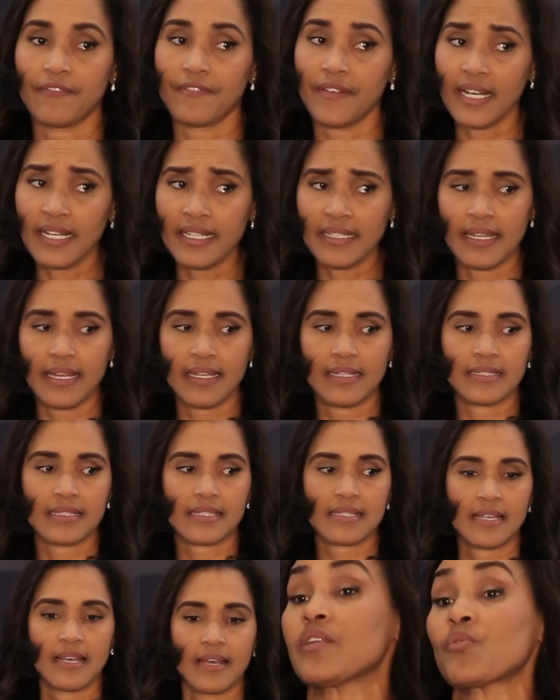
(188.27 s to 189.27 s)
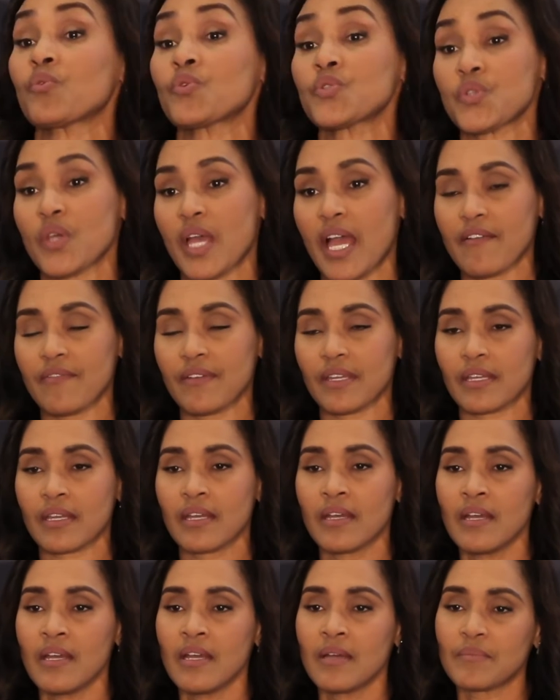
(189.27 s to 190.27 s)
finance, and also having
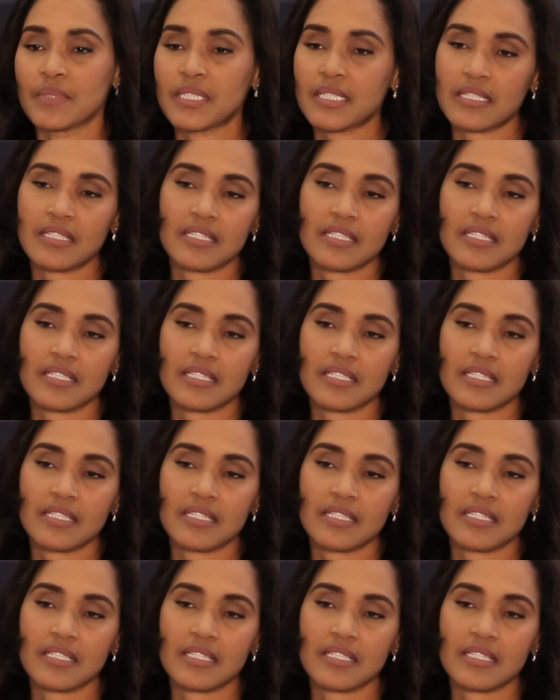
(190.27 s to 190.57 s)
Mr.